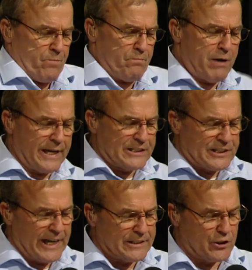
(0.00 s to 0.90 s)
But he
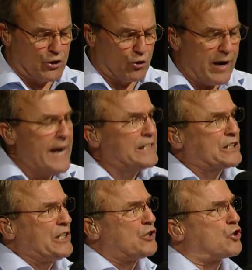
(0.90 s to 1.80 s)
said,
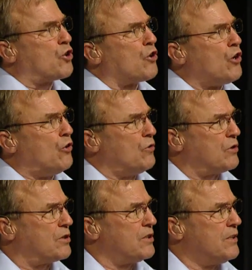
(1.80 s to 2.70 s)
grace and
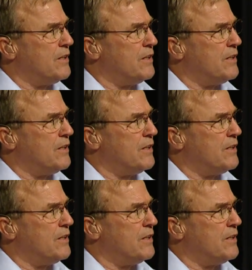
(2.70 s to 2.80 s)
truth